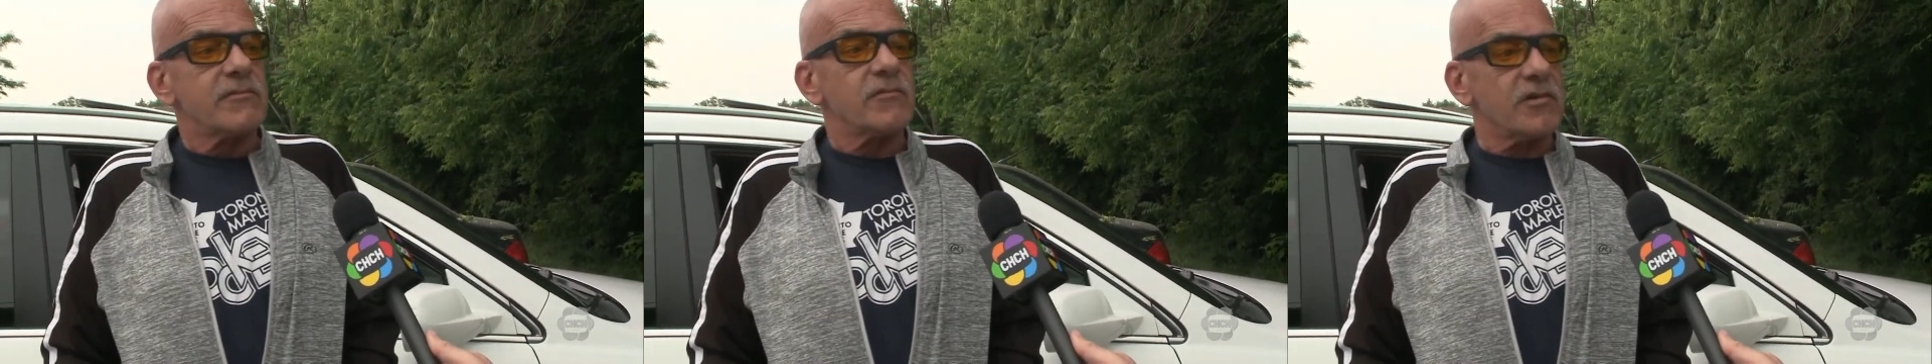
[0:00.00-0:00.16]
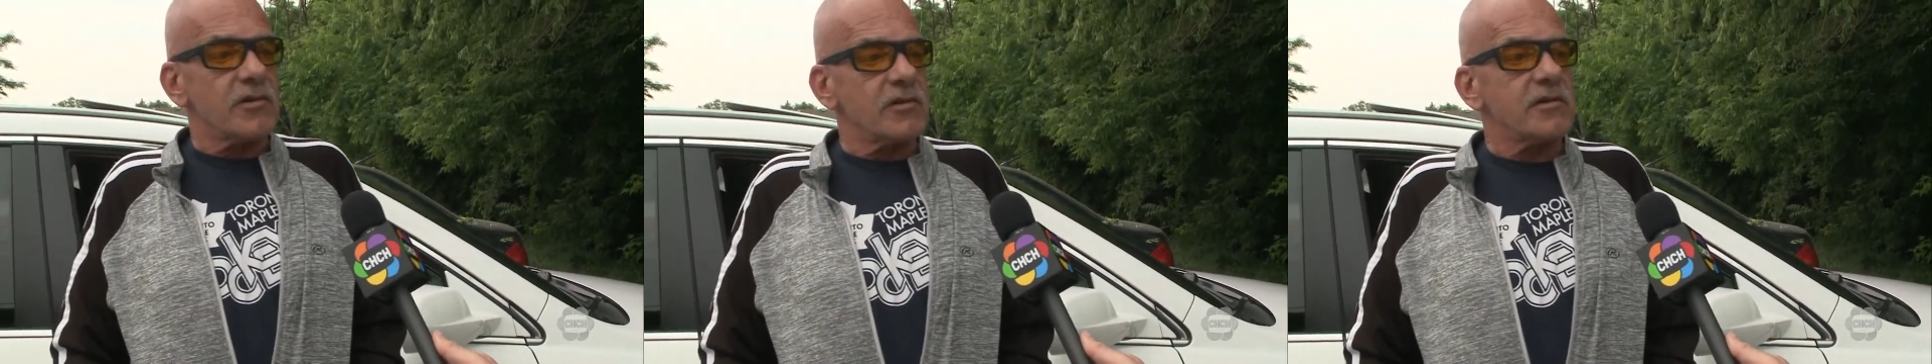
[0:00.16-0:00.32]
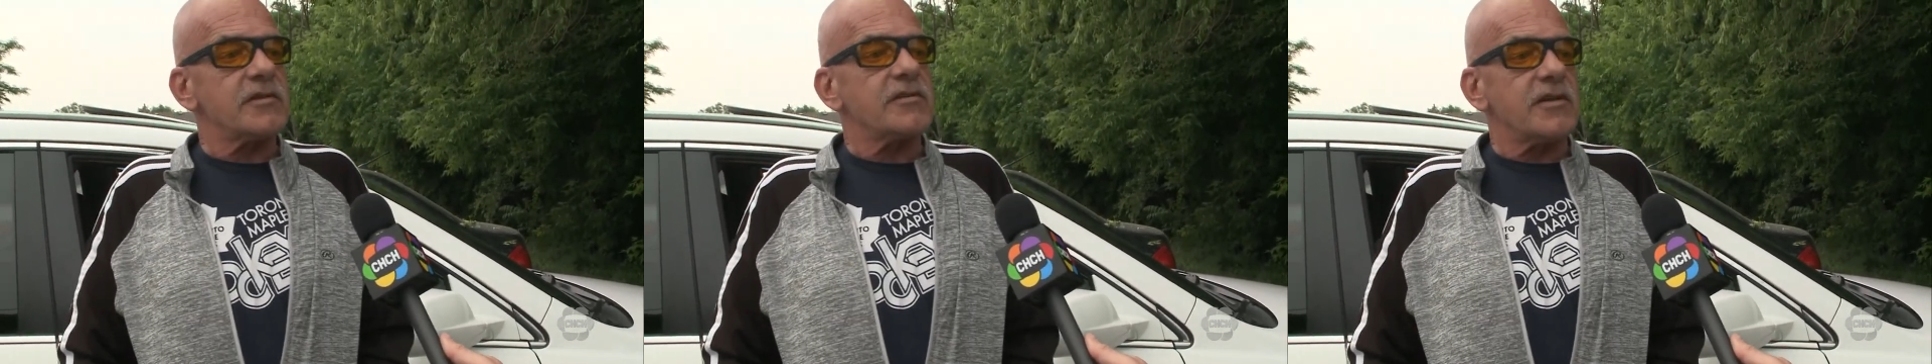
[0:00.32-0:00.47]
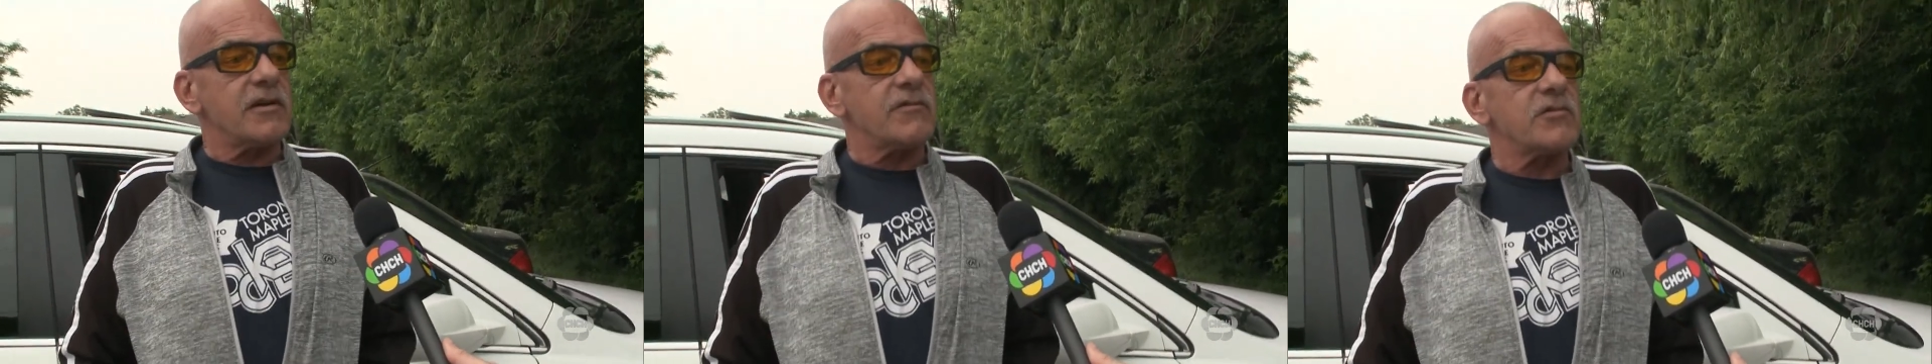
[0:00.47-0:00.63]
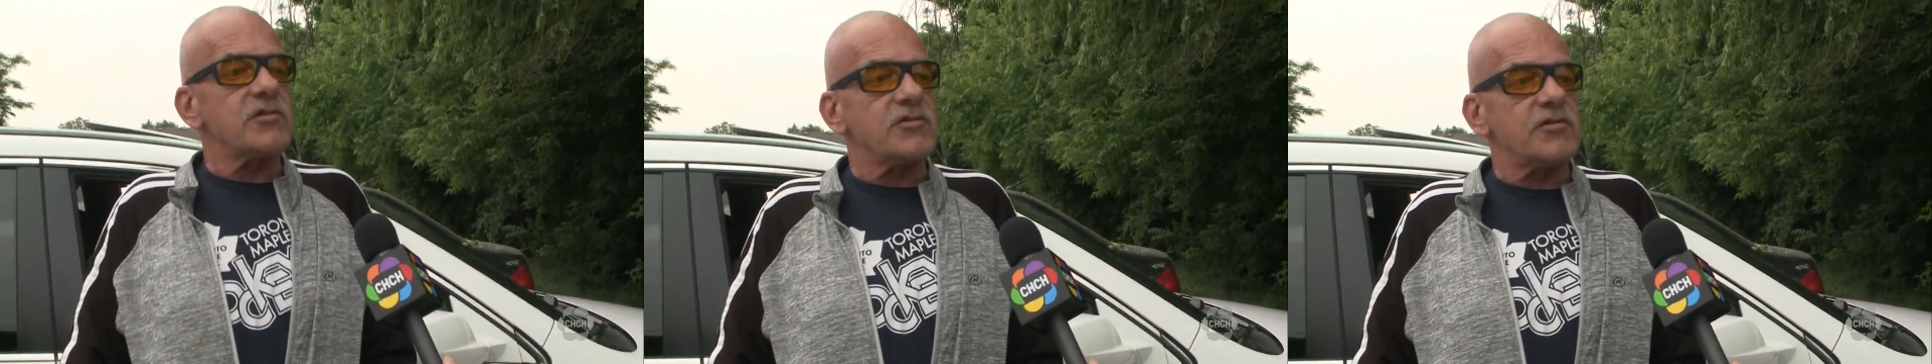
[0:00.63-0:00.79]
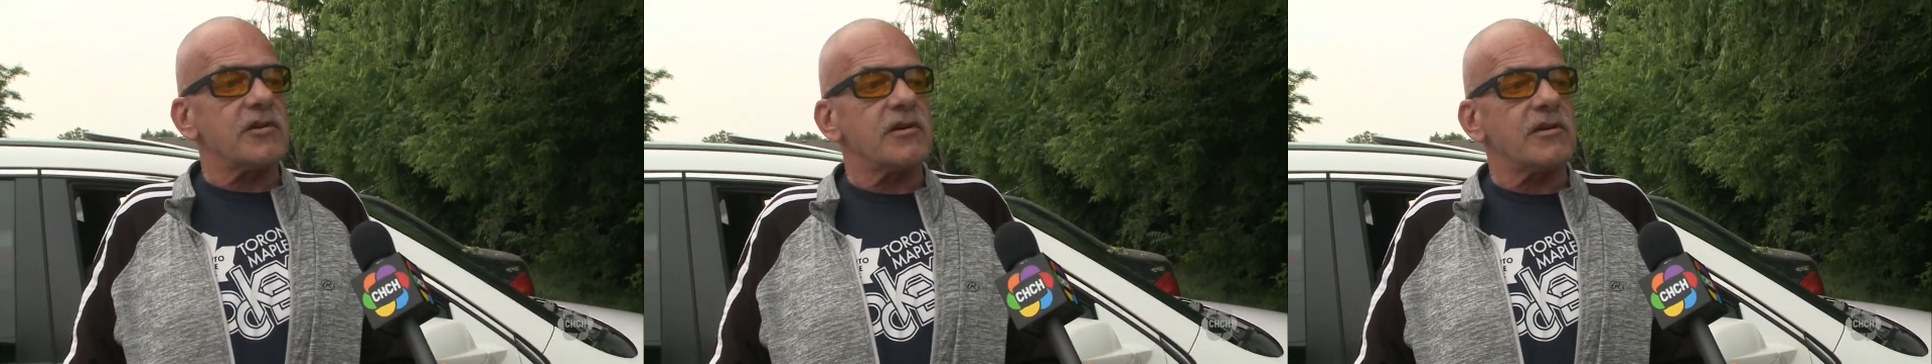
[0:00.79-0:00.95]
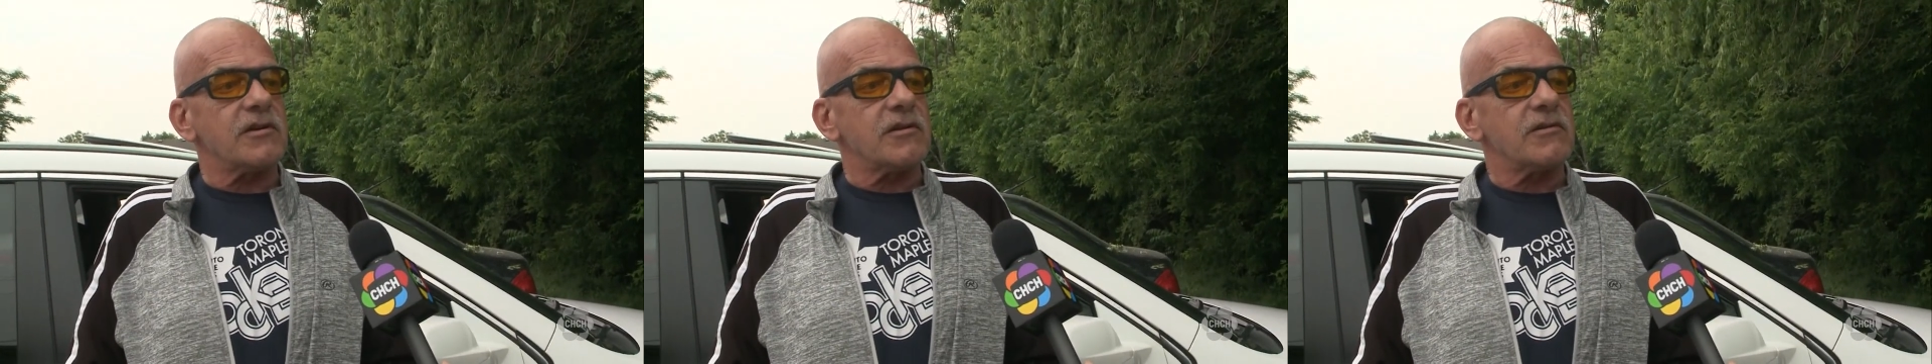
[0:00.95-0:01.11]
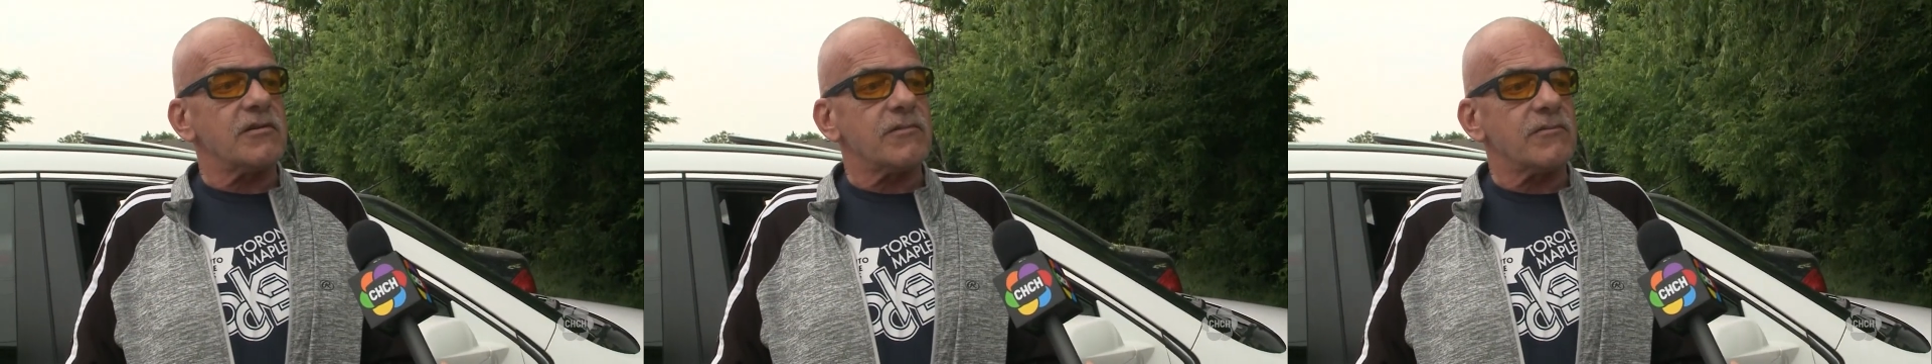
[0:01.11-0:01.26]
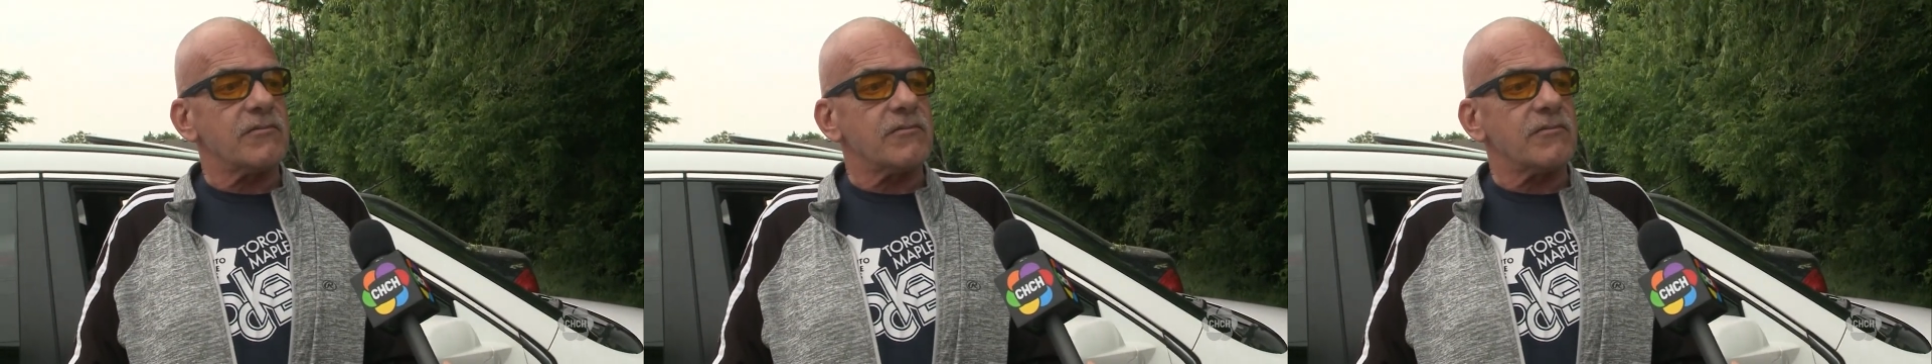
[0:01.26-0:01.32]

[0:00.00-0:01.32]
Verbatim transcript: Really devastated.